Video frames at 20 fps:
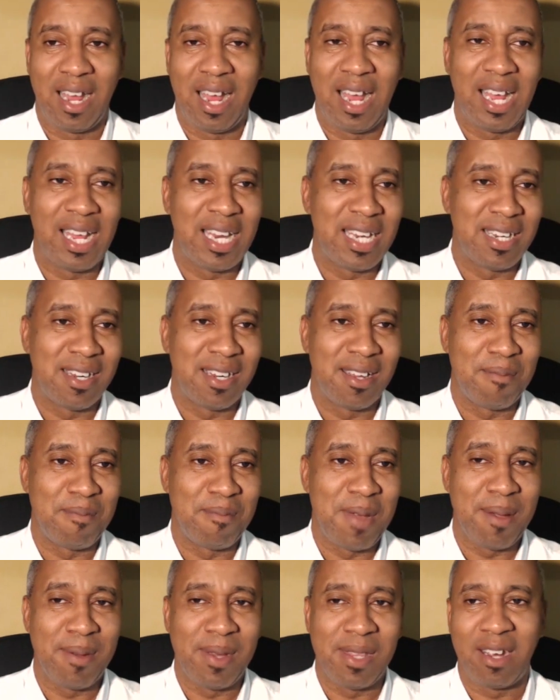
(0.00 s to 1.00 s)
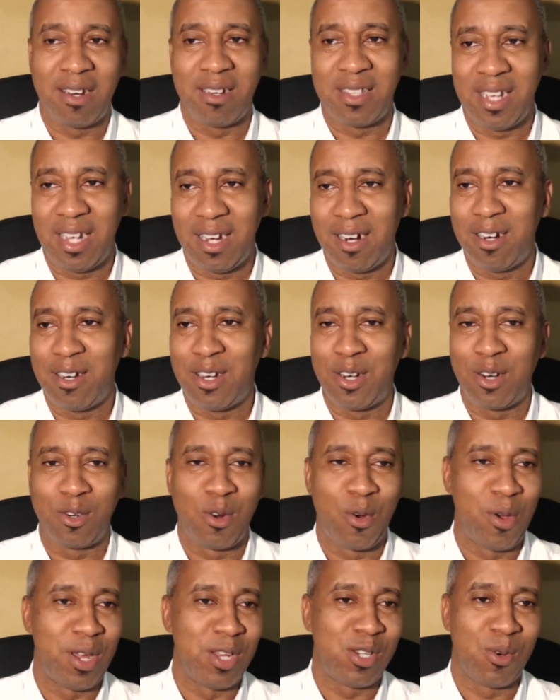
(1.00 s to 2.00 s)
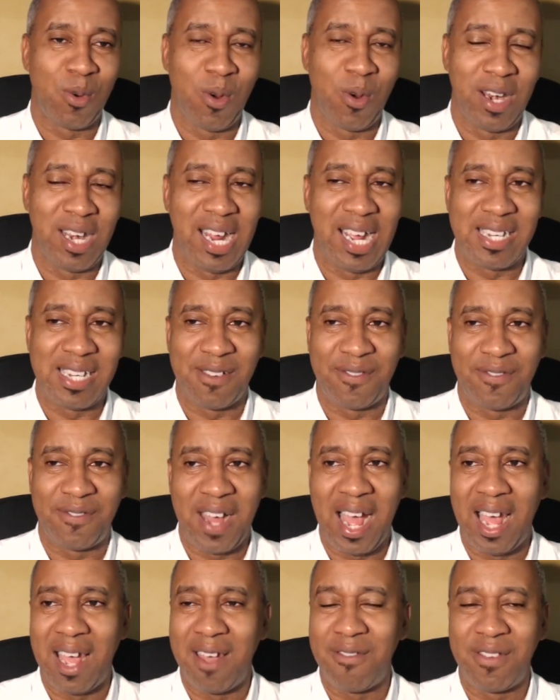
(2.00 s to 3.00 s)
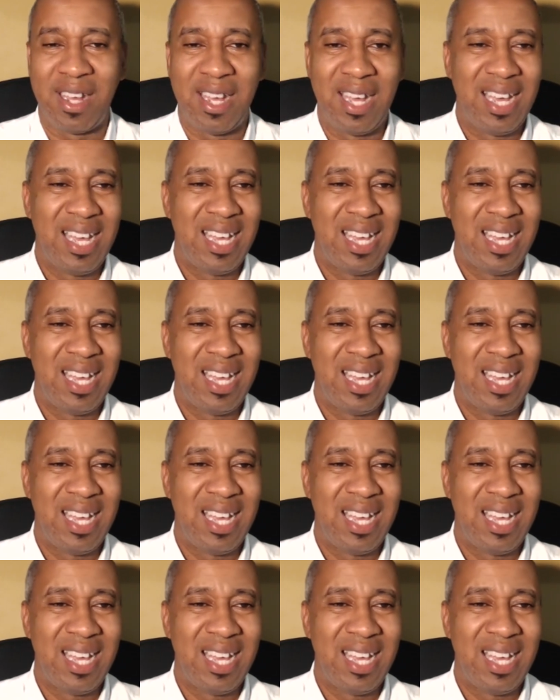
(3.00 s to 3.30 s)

And maybe they're there, they're going to work 9 to 5.